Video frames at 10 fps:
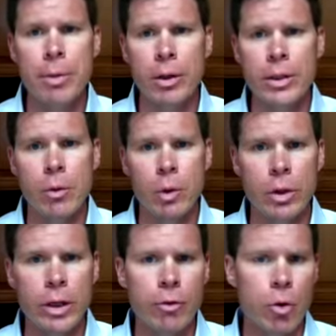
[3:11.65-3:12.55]
building that we're
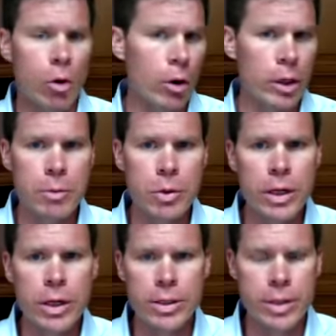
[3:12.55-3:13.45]
looking for are a
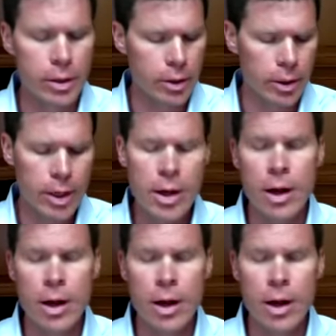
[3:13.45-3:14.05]
community center,